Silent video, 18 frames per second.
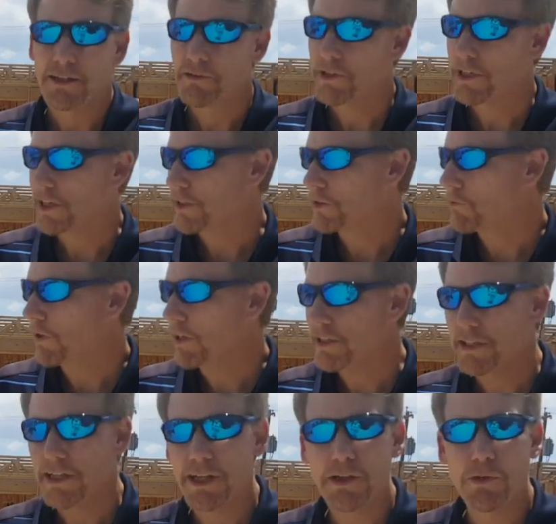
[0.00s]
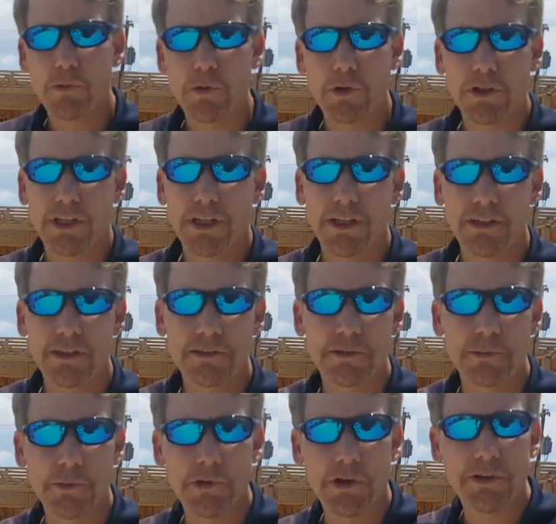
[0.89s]
we got a great day to work here,
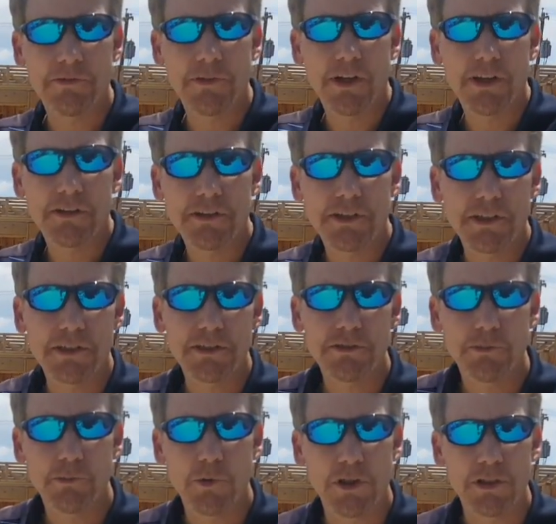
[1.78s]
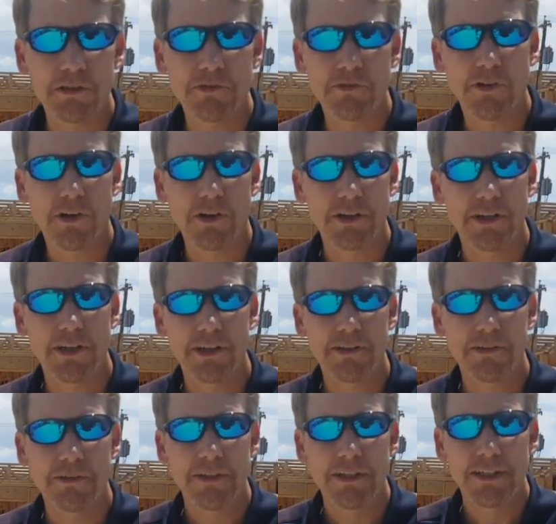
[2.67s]
some great volunteers from Wells
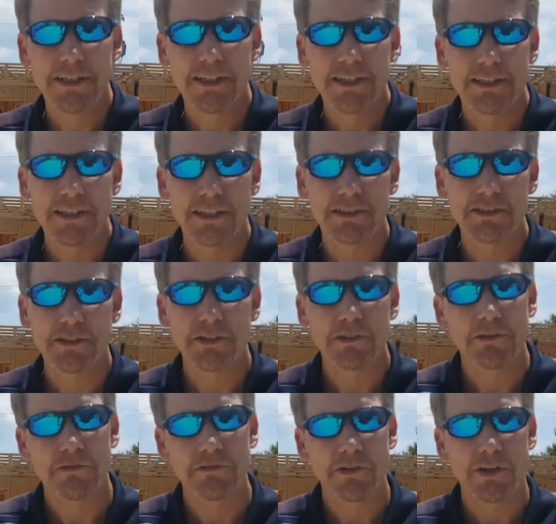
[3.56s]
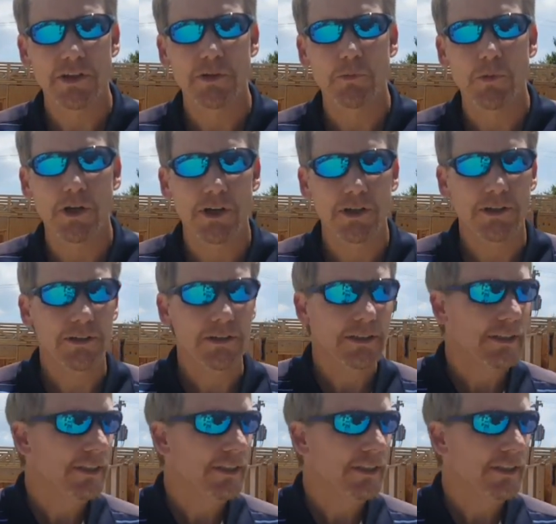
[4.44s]
Fargo. Things are going very well.